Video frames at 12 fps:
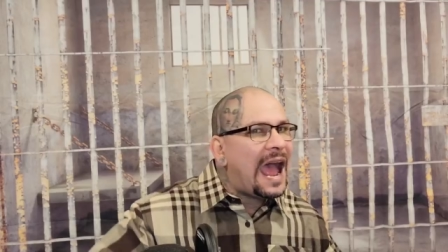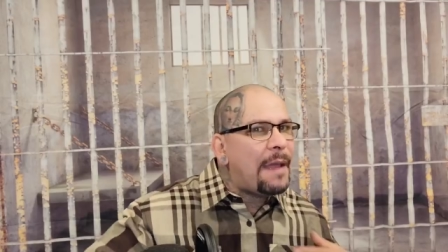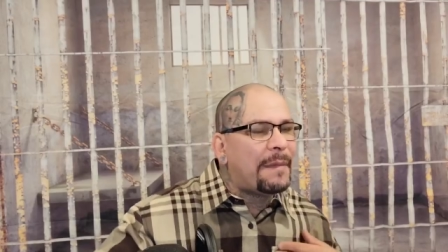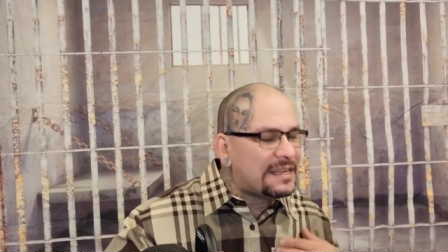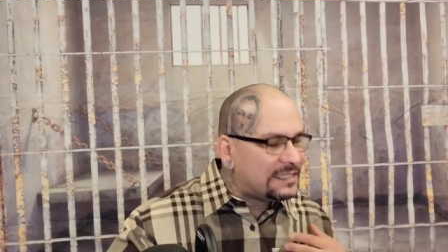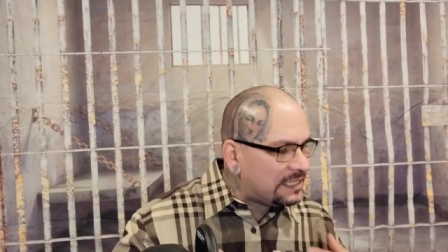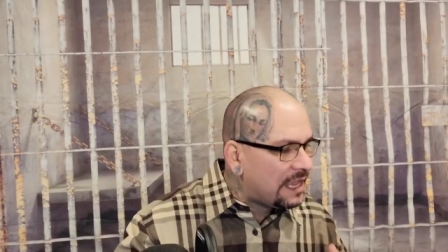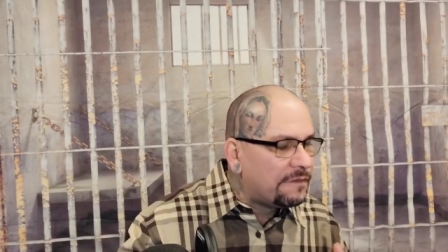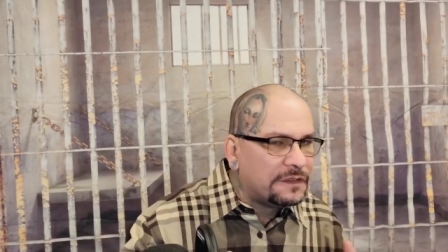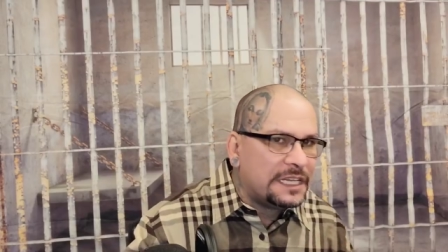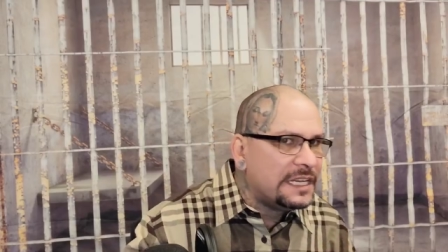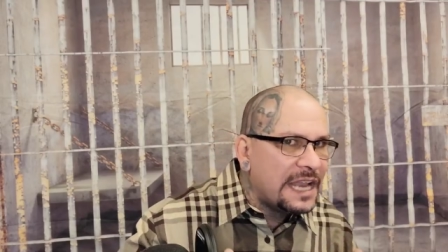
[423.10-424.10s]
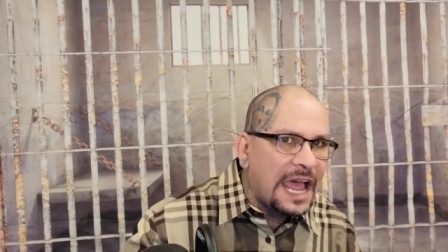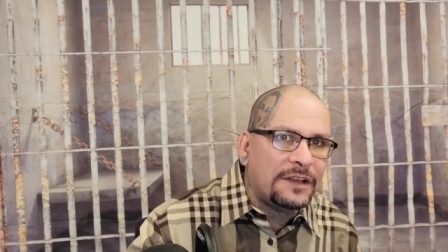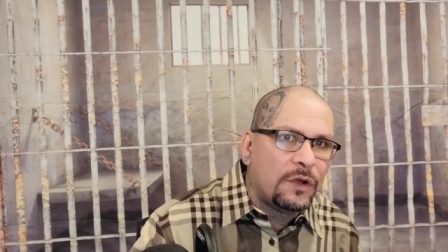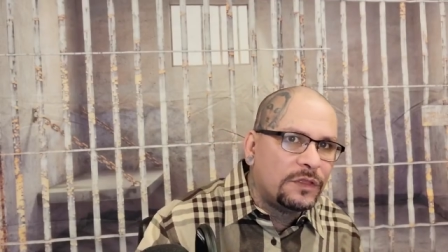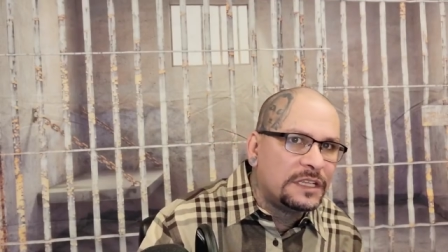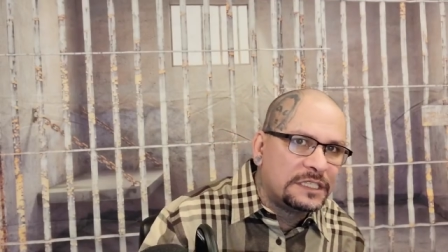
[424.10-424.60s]
I myself did not
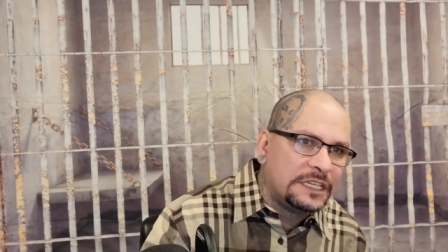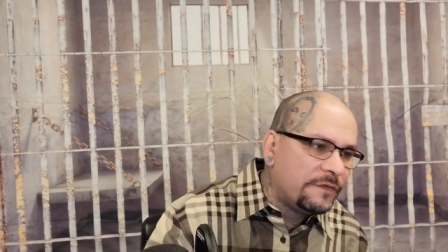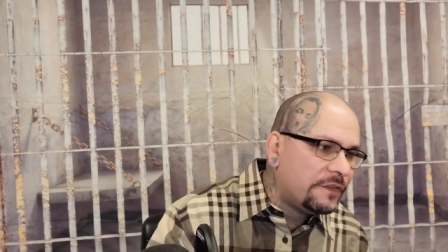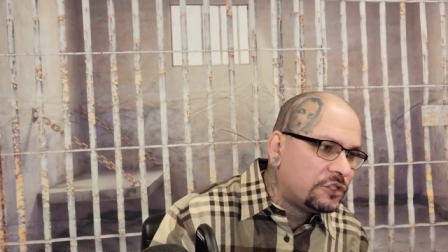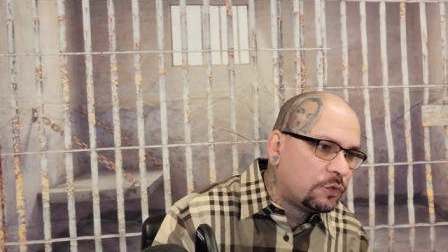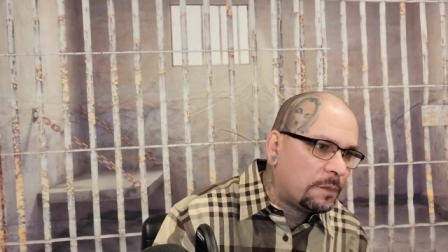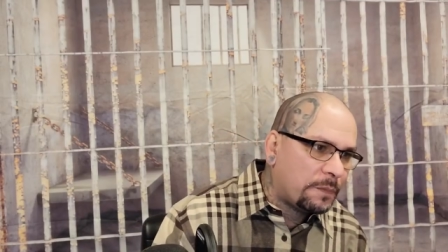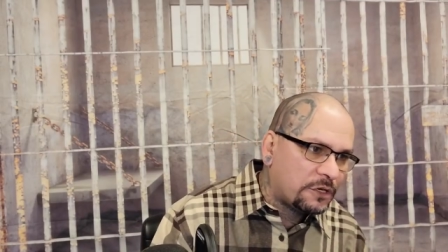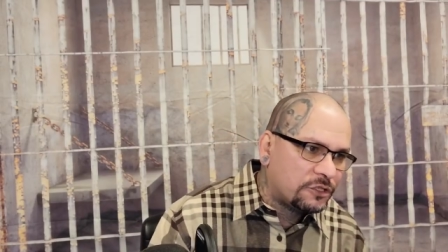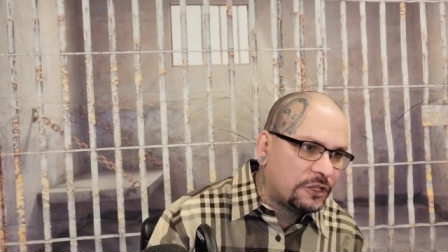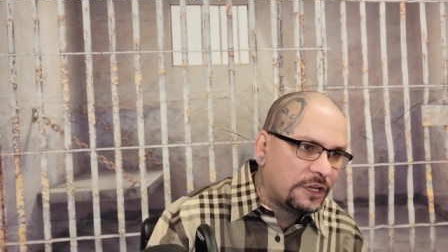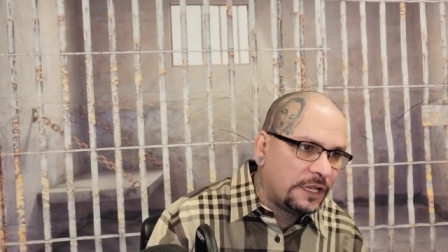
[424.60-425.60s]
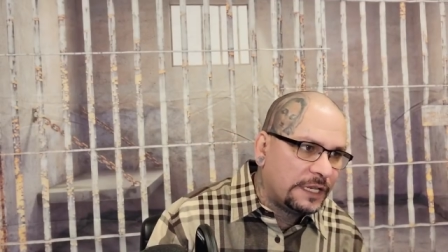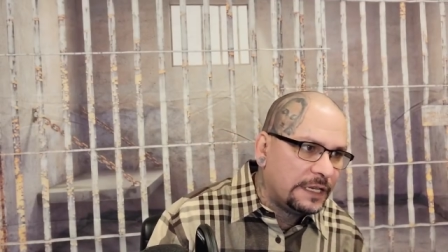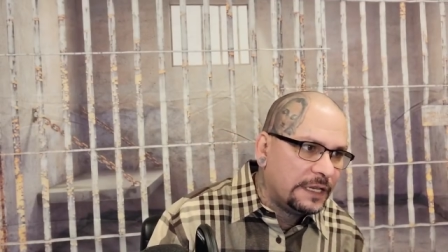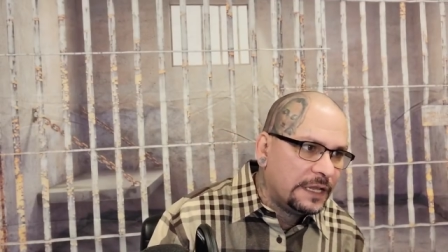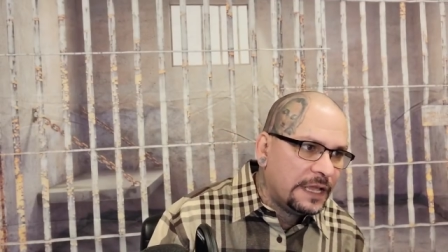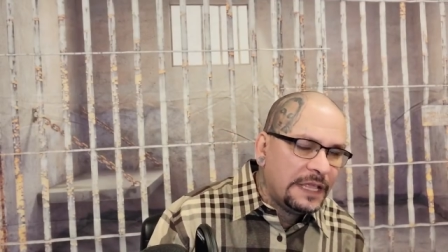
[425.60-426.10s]
know this individual personally.
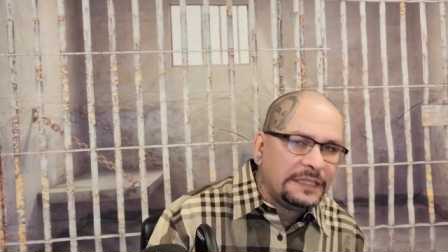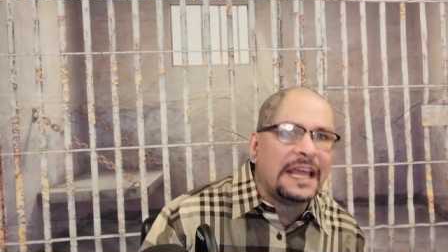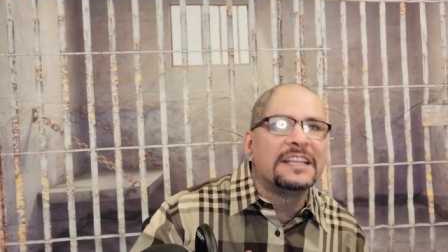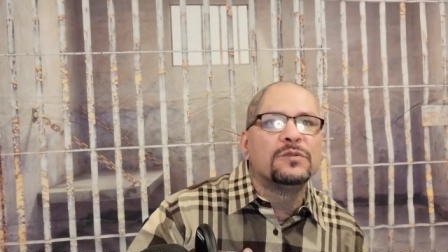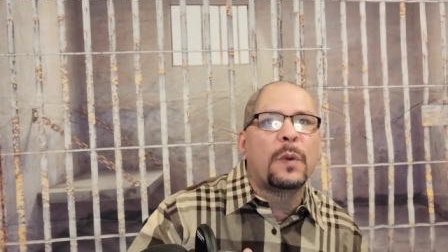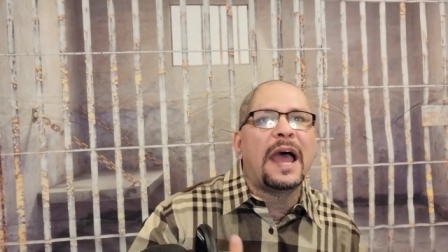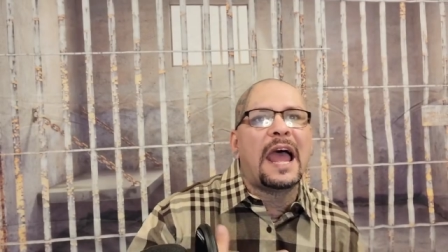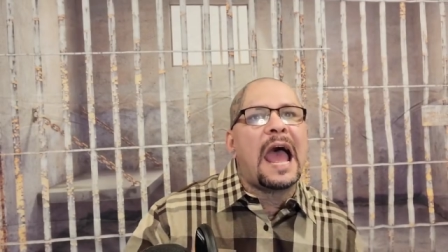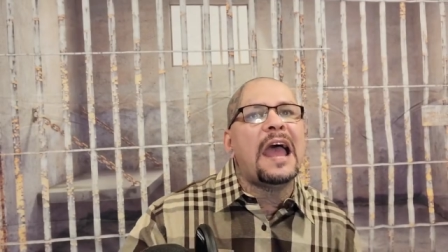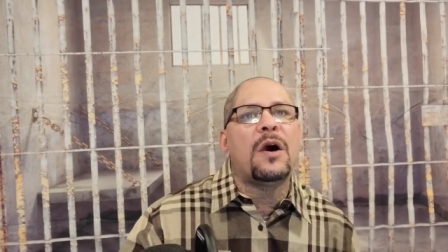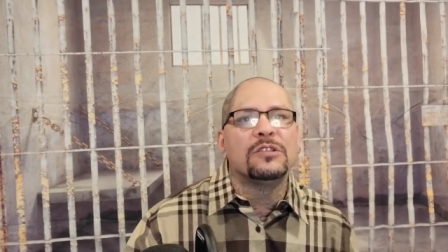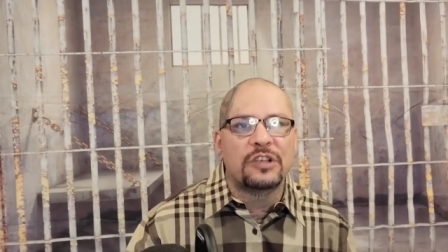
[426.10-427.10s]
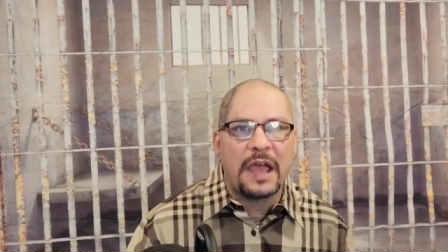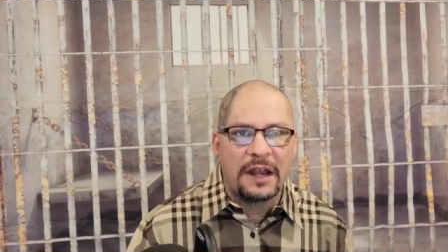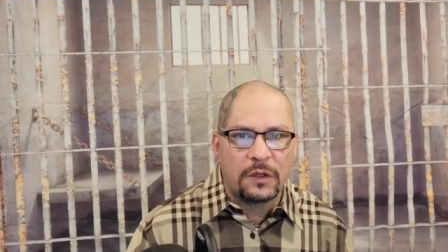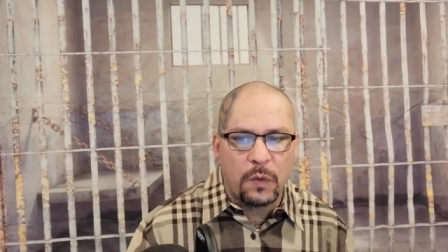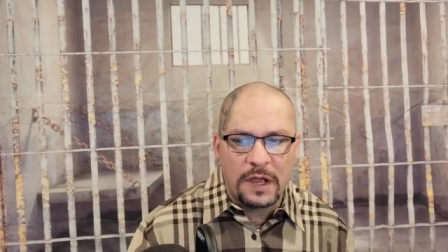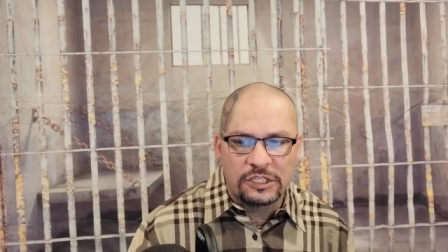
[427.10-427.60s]
That is why I also
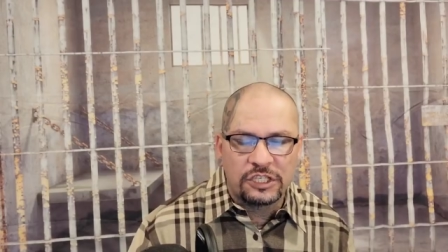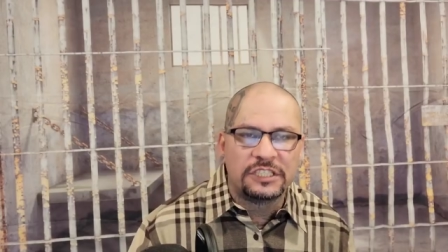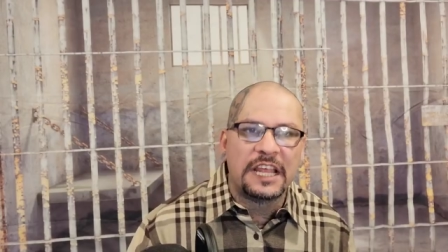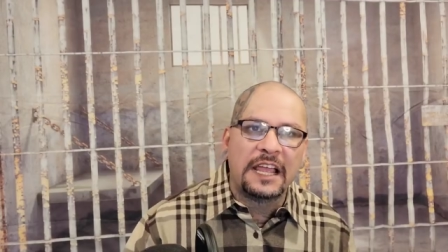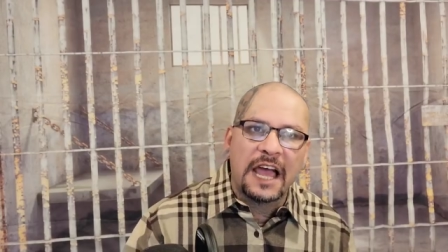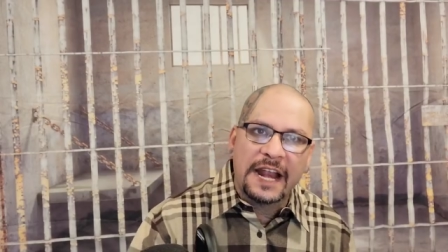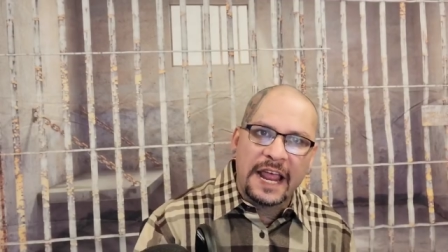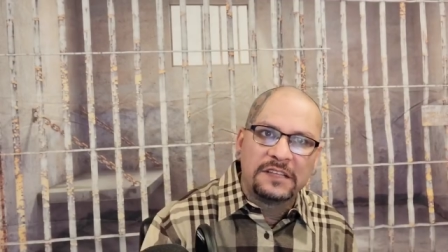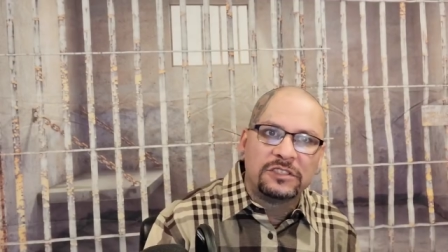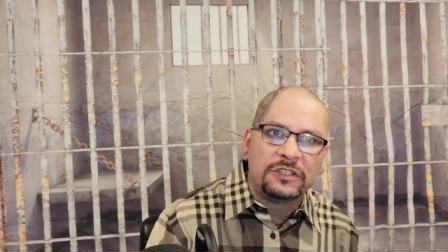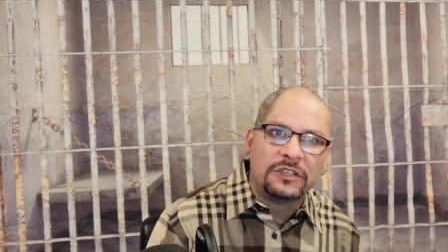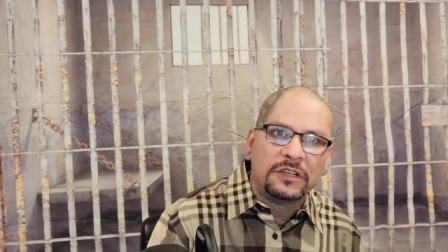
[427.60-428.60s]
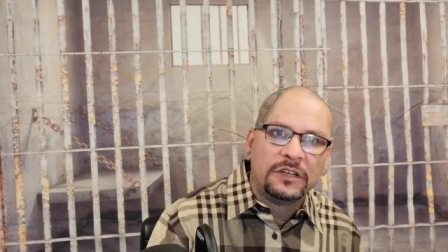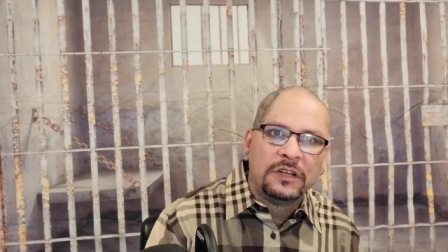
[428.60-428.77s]
had questions that got answered.